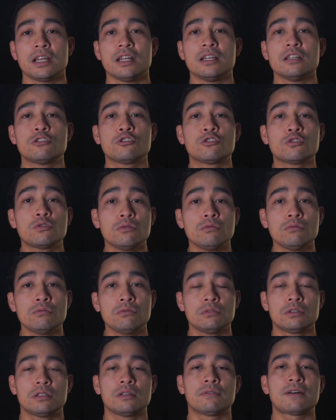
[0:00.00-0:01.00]
in
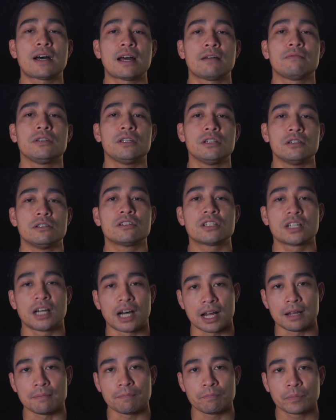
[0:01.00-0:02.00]
two to five years
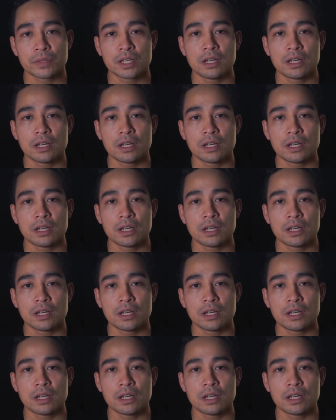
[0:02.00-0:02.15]
time.